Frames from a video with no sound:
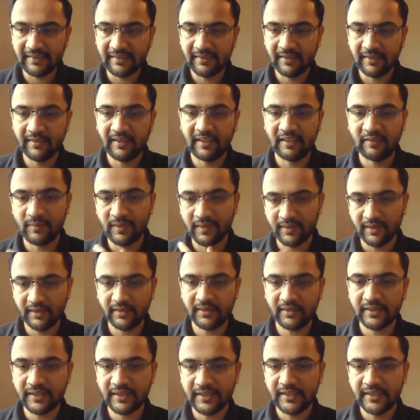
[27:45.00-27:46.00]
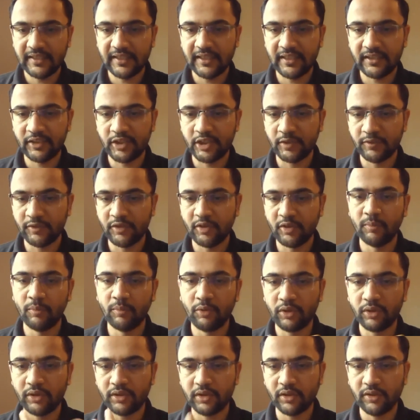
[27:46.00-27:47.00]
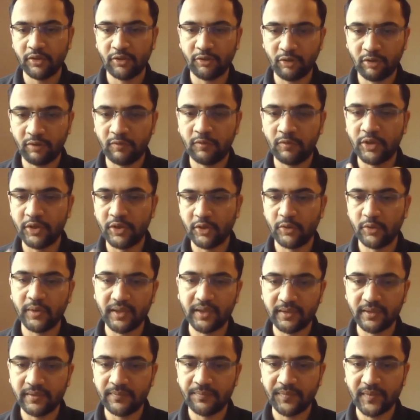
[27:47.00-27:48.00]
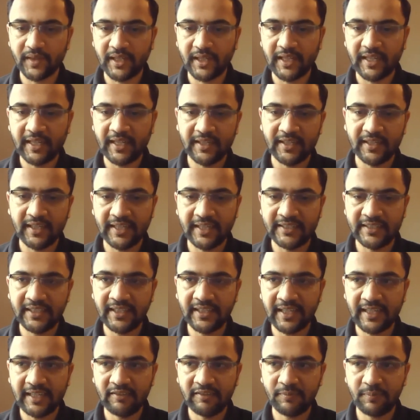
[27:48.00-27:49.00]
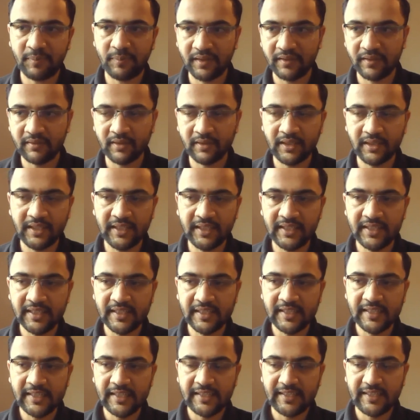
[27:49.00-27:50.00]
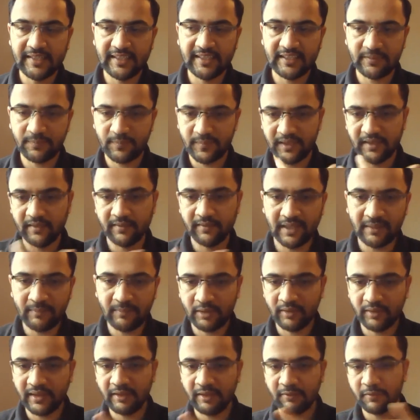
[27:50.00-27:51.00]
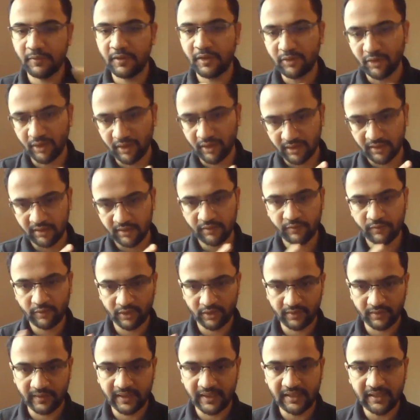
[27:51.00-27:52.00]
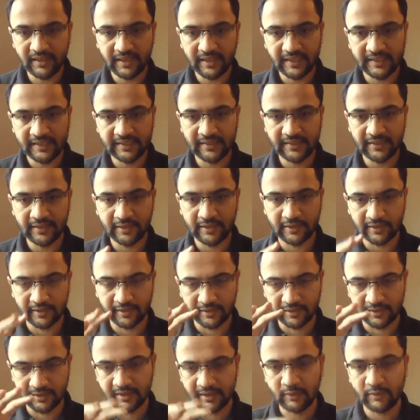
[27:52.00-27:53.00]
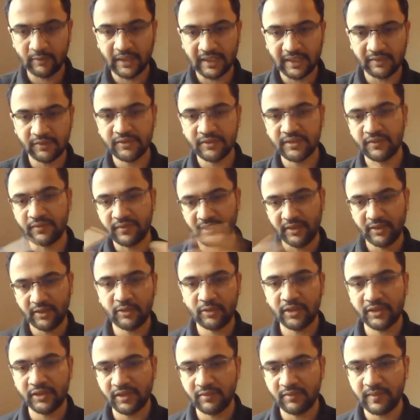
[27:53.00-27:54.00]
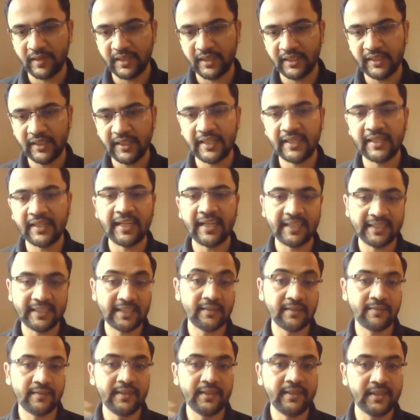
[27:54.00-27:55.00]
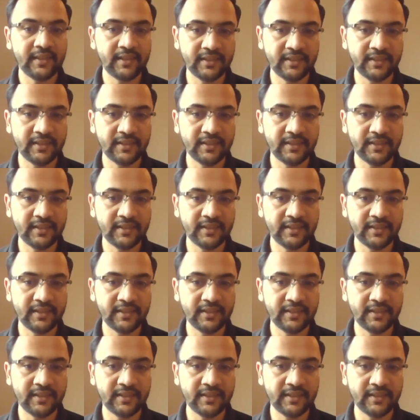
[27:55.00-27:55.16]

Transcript: since it is it gives you more control of what you're doing. And I think I have personally experienced that because I've worked on Nerf for a while, and now I have shifted to Gaussian splatting, and I can see